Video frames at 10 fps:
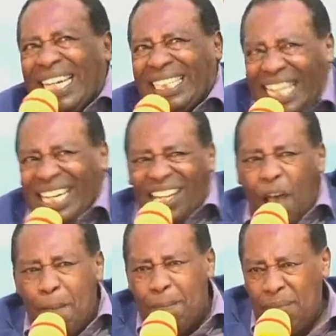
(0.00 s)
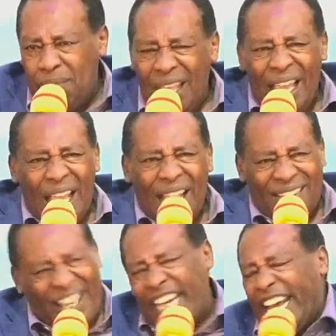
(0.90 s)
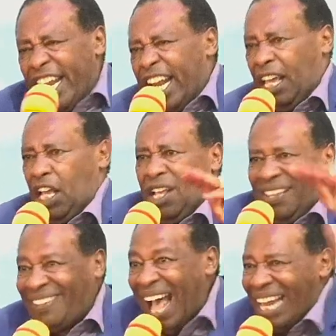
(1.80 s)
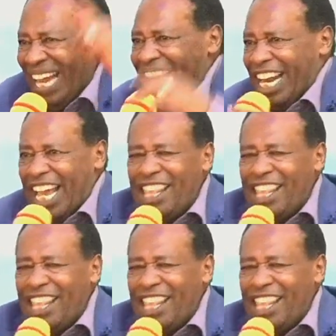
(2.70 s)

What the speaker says: did them suddenly in the